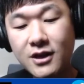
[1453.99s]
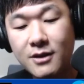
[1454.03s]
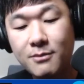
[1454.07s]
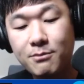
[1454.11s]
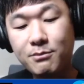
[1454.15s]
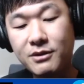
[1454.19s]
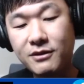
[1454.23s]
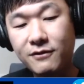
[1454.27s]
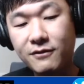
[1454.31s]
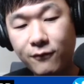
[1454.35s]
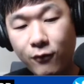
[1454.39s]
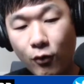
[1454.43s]

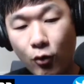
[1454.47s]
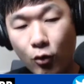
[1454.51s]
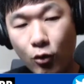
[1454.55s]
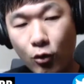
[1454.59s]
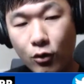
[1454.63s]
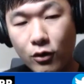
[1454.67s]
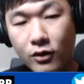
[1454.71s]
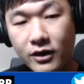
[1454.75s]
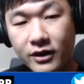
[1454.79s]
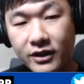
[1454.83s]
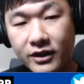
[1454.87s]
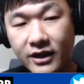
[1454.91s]

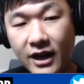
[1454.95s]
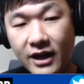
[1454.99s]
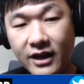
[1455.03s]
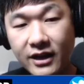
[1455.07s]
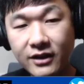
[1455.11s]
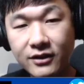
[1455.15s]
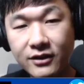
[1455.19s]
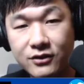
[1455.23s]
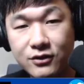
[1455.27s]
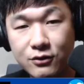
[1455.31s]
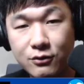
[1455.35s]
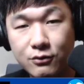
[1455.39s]
before
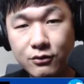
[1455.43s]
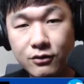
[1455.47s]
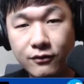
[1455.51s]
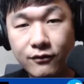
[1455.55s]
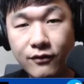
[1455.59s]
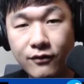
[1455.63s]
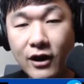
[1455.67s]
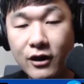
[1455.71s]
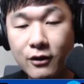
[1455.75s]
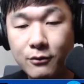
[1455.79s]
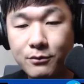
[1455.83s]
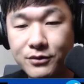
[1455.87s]
getting to the
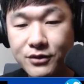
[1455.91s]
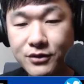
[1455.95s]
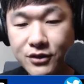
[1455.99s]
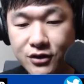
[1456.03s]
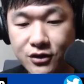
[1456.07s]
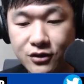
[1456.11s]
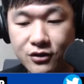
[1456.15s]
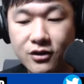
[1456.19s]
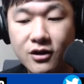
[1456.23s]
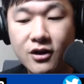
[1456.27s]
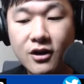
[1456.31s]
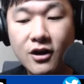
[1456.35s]
final
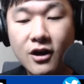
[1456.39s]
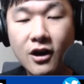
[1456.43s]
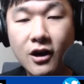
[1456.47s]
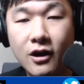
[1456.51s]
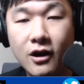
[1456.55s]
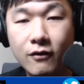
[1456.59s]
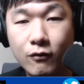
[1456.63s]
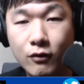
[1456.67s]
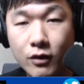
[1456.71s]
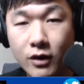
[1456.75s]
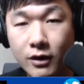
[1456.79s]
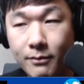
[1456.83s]
position
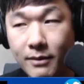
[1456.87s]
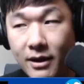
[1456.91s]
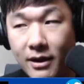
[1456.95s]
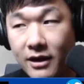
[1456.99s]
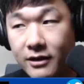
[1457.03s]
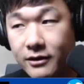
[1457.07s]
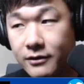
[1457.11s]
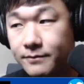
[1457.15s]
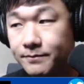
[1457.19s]
of running back.